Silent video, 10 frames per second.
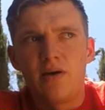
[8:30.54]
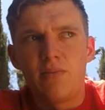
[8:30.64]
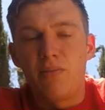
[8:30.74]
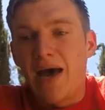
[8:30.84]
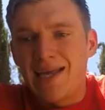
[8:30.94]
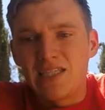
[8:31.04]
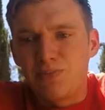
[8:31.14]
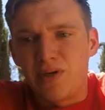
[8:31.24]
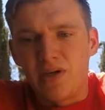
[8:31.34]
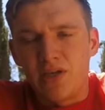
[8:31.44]
my
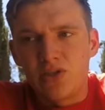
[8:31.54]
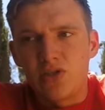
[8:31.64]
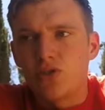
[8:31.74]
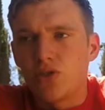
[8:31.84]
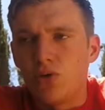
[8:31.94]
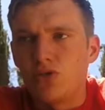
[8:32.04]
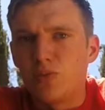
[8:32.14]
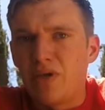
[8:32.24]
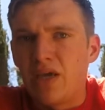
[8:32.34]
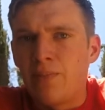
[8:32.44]
experience shows
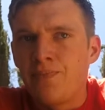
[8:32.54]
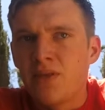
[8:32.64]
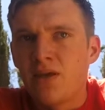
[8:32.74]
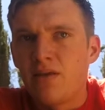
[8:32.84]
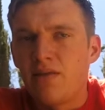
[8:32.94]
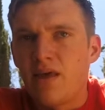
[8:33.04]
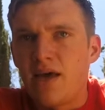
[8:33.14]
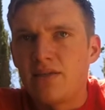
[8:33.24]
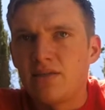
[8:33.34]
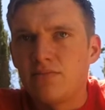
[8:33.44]
me
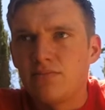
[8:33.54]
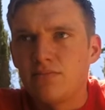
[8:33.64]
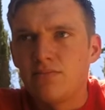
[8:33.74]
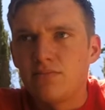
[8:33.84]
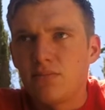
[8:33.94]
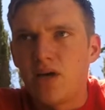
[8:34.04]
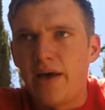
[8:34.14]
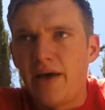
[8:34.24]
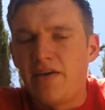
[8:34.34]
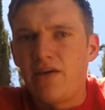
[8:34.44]
that
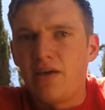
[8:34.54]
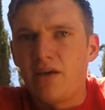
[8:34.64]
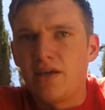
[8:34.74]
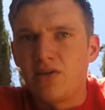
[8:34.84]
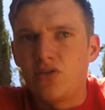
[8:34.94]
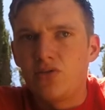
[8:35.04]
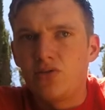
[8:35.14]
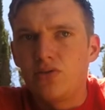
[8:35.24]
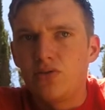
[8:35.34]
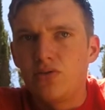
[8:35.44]
I
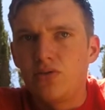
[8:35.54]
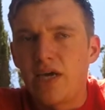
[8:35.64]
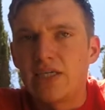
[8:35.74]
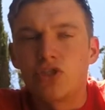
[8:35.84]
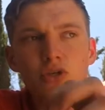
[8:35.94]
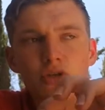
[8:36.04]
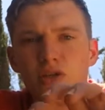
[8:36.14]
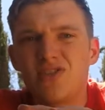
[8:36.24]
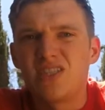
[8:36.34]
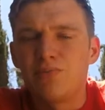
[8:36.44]
can turn
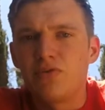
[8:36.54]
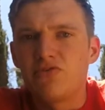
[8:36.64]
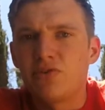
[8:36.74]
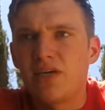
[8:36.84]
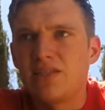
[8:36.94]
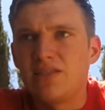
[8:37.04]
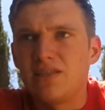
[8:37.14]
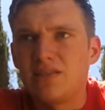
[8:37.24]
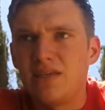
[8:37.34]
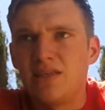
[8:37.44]
those simple
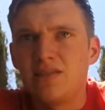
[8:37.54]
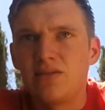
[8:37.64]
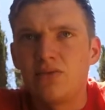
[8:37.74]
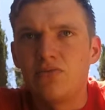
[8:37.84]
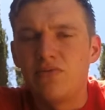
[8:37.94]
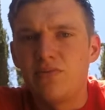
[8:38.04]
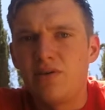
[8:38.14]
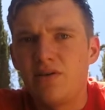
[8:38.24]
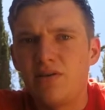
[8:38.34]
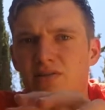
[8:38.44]
phrases into
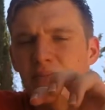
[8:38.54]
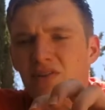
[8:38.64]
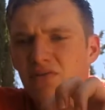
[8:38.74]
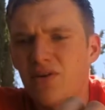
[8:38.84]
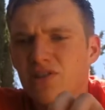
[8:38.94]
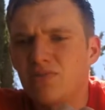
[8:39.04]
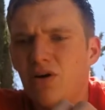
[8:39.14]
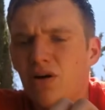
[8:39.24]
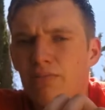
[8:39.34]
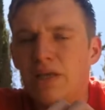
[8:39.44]
something very
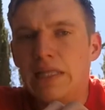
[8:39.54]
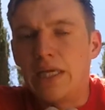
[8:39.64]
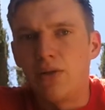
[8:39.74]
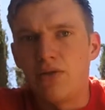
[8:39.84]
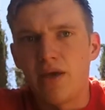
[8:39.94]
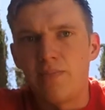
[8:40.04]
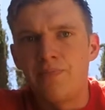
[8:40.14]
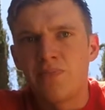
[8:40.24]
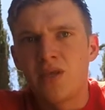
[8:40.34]
small and belittle them.